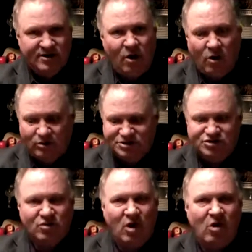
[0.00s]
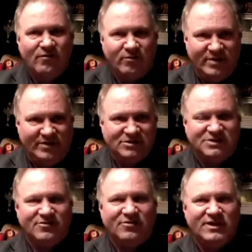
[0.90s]
to hold you over with it.
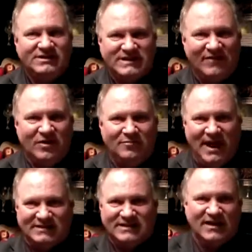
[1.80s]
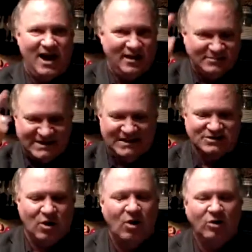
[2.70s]
There's 37 basic items.
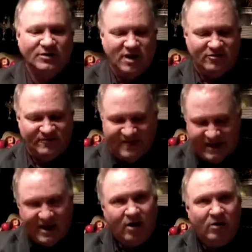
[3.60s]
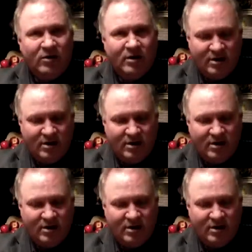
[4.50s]
That's a whole nother video.